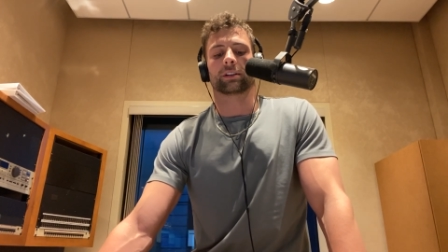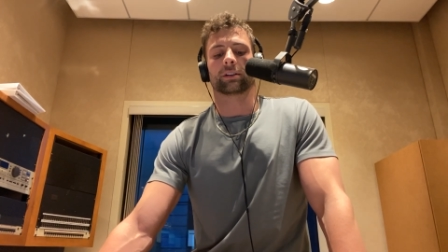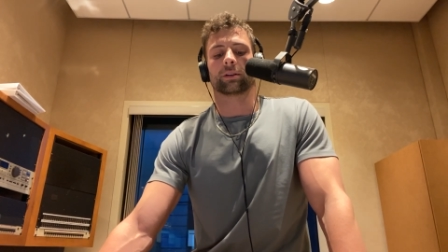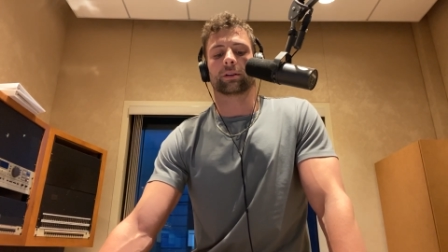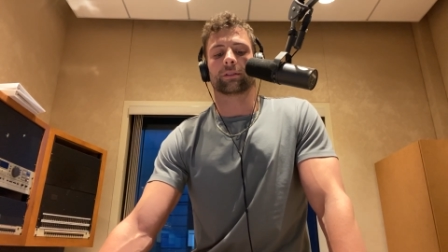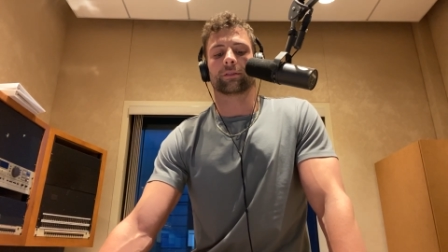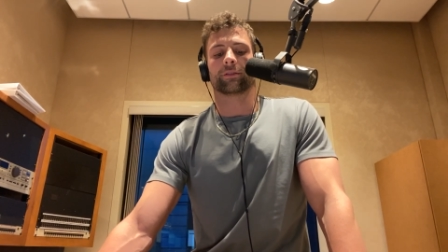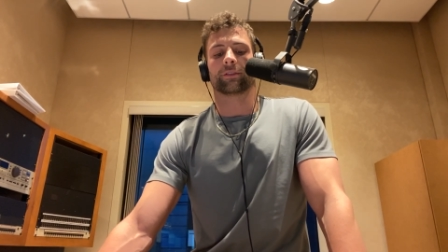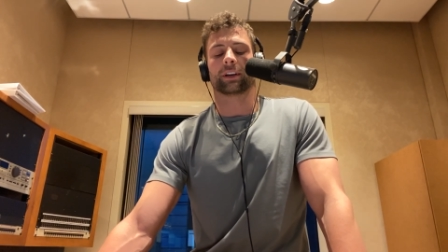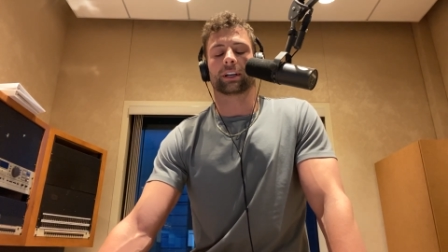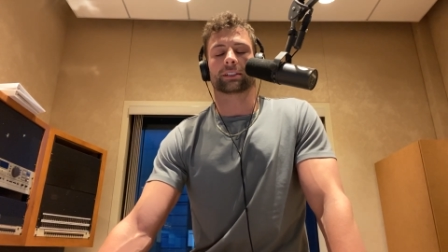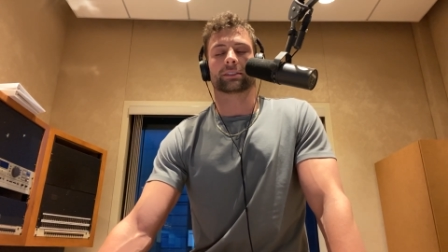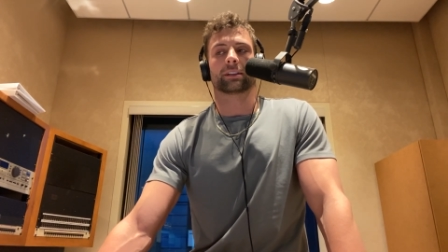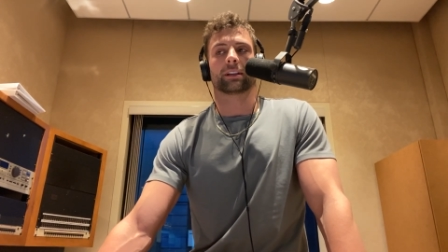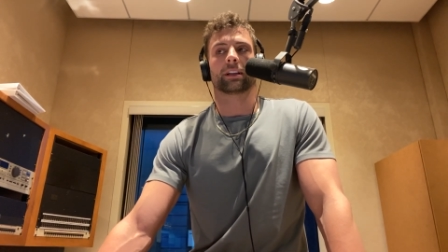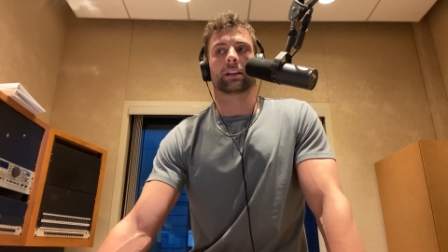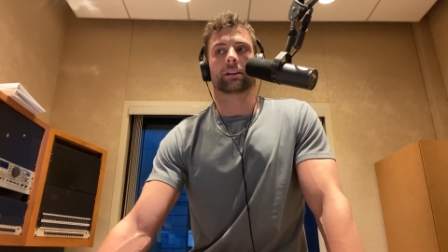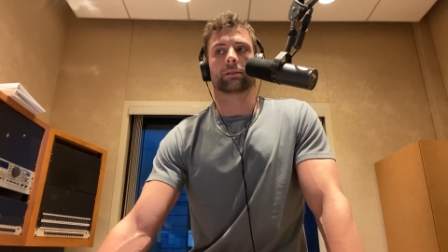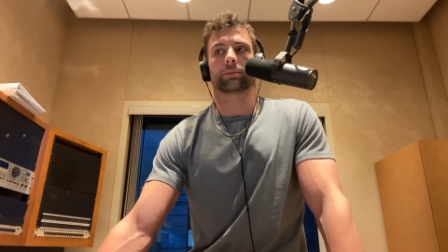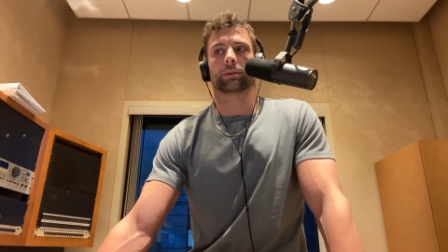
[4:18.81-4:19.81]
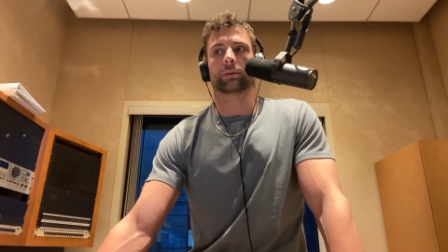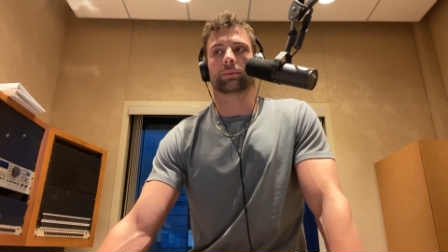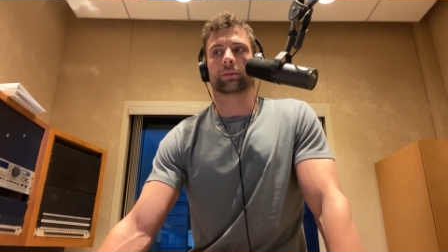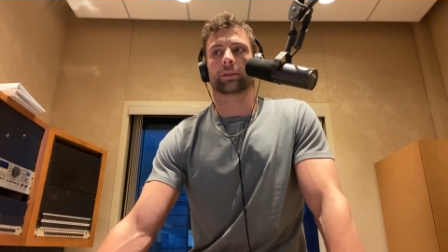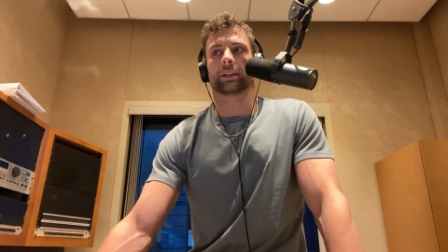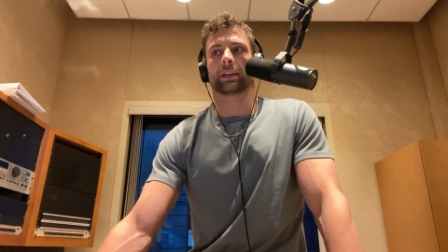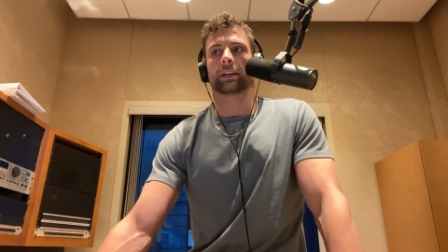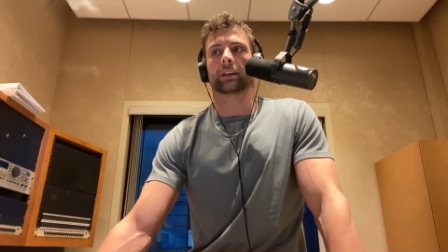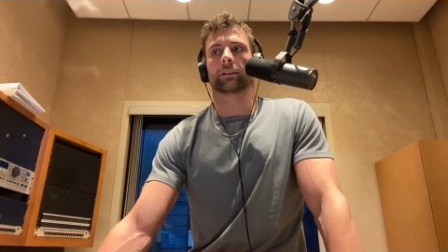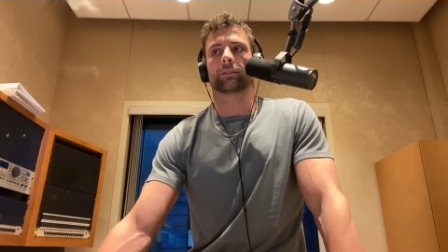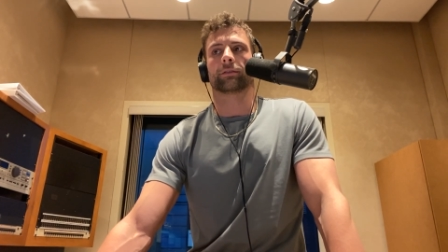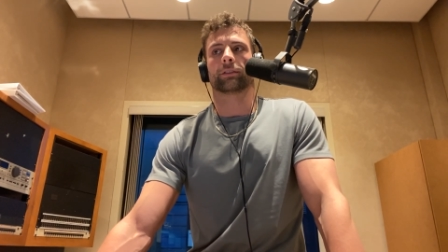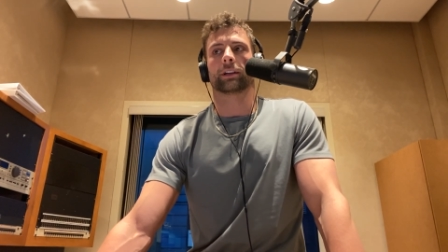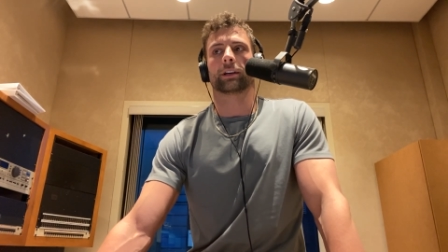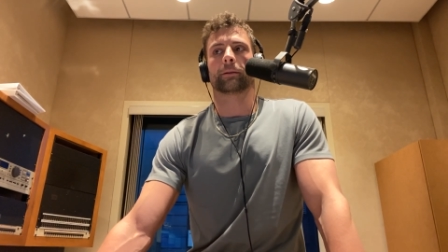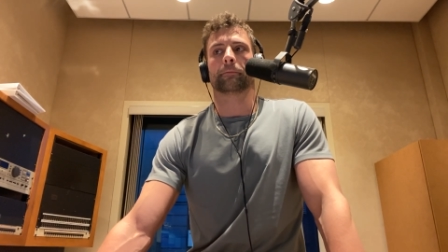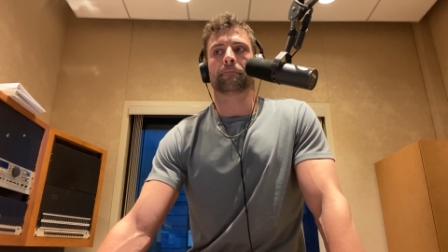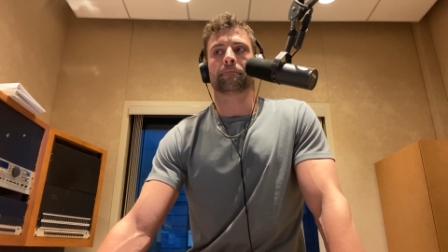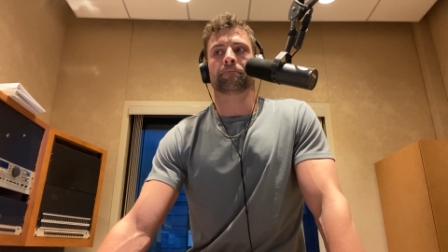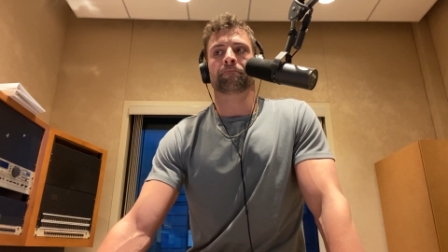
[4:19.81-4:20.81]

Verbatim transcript: I know it affects a lot of people negatively.